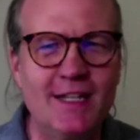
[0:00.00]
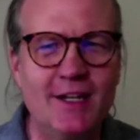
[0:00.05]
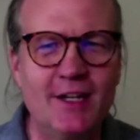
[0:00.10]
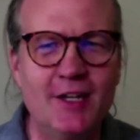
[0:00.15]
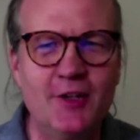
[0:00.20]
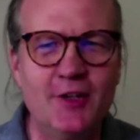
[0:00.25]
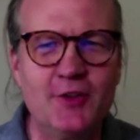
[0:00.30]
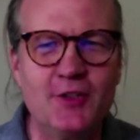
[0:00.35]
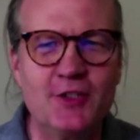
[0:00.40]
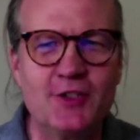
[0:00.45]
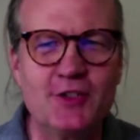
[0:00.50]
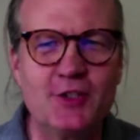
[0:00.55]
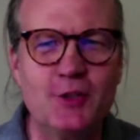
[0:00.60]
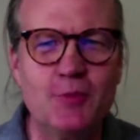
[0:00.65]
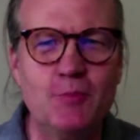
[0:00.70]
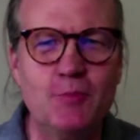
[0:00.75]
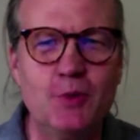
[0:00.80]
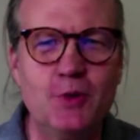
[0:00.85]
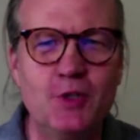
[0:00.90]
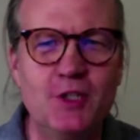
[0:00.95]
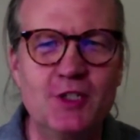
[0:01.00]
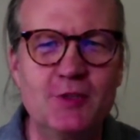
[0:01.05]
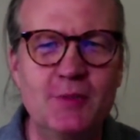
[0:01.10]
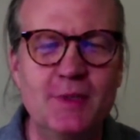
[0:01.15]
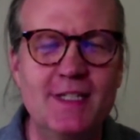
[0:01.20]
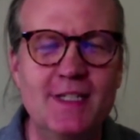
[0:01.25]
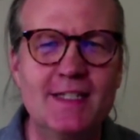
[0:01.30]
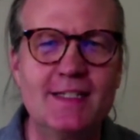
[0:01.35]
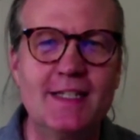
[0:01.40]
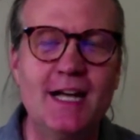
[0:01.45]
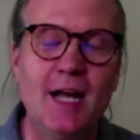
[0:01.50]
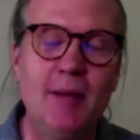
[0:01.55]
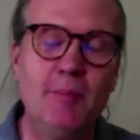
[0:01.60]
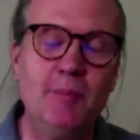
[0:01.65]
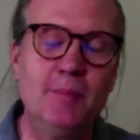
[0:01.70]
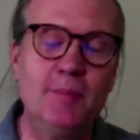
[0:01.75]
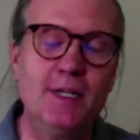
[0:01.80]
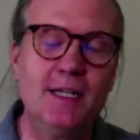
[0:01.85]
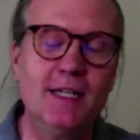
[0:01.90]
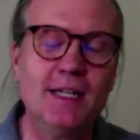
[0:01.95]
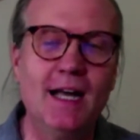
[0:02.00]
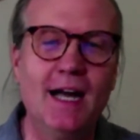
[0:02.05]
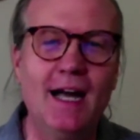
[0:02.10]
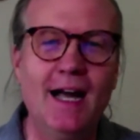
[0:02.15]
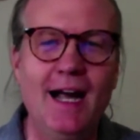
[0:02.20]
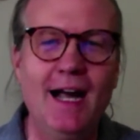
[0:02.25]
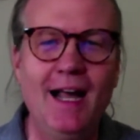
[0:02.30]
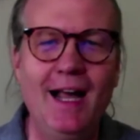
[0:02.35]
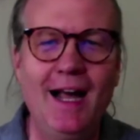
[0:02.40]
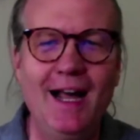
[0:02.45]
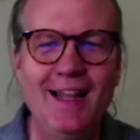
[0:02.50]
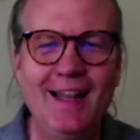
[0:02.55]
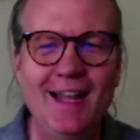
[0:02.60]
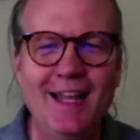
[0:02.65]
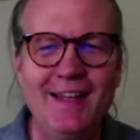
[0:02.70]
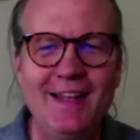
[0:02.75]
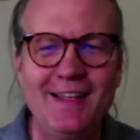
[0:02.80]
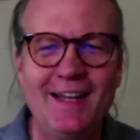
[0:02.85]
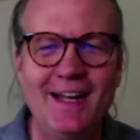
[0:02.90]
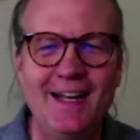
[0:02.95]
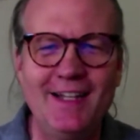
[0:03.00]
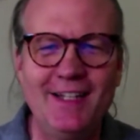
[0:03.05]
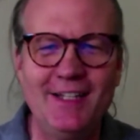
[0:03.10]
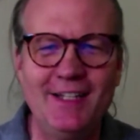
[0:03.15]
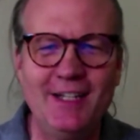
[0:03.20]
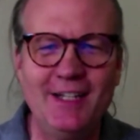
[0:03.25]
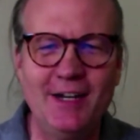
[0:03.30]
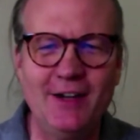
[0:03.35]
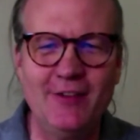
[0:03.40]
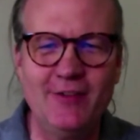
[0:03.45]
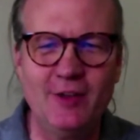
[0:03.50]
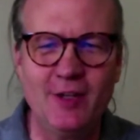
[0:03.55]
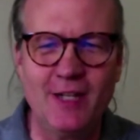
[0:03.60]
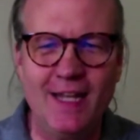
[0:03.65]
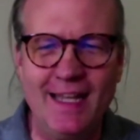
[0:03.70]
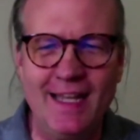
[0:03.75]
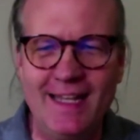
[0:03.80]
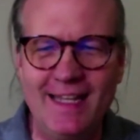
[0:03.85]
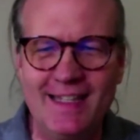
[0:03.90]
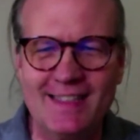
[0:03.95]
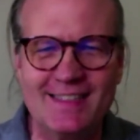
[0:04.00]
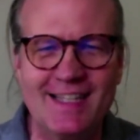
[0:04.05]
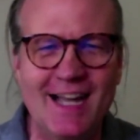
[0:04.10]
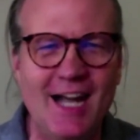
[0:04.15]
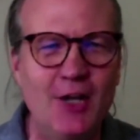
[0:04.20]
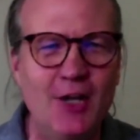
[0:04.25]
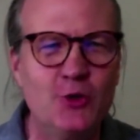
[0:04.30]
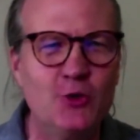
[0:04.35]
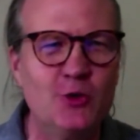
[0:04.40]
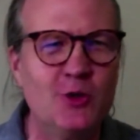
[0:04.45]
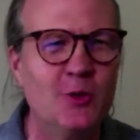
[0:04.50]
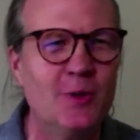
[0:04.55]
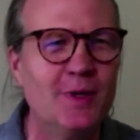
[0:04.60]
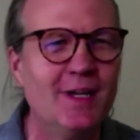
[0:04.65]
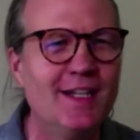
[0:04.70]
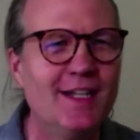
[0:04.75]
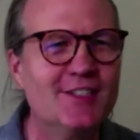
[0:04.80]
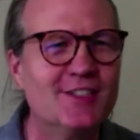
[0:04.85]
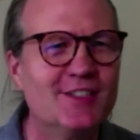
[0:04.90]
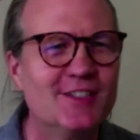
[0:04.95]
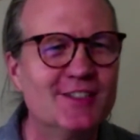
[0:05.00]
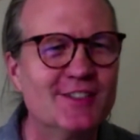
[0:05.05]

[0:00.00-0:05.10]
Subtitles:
interest in Buddhism at the time, but I liked the idea of an idiot's guide to a religion,